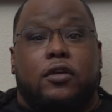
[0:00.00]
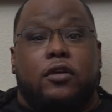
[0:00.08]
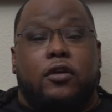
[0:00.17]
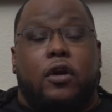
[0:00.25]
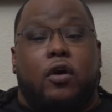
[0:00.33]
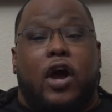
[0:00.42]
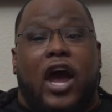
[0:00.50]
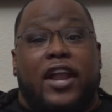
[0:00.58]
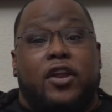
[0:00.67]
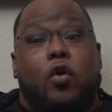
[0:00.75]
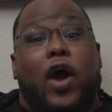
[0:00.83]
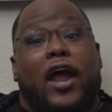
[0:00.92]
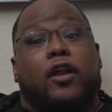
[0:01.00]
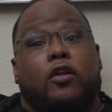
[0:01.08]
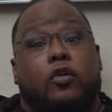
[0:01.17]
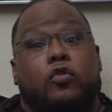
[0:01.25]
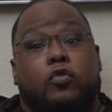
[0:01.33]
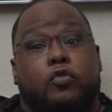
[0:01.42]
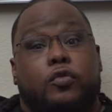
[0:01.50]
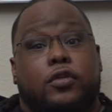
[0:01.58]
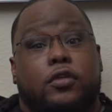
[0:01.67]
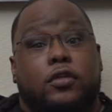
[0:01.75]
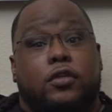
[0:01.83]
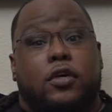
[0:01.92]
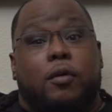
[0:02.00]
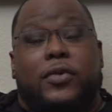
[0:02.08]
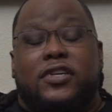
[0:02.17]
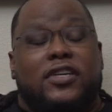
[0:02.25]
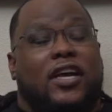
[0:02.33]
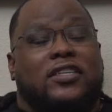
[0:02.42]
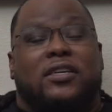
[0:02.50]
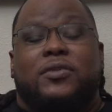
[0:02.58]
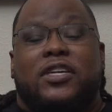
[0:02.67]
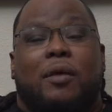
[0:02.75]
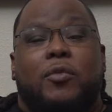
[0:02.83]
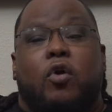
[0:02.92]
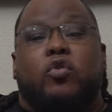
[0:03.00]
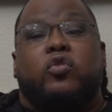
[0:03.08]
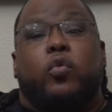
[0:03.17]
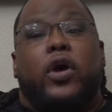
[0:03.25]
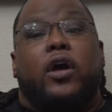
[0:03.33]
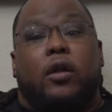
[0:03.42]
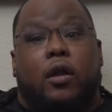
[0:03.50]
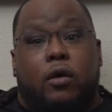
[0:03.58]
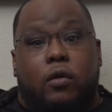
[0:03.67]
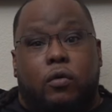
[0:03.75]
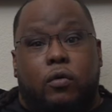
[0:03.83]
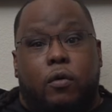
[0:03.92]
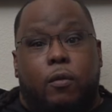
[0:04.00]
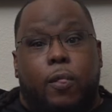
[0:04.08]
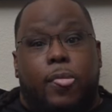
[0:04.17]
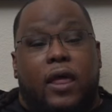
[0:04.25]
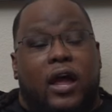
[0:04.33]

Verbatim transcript: You know, I know how to lose, but it's not something I'm going to dwell on. Right.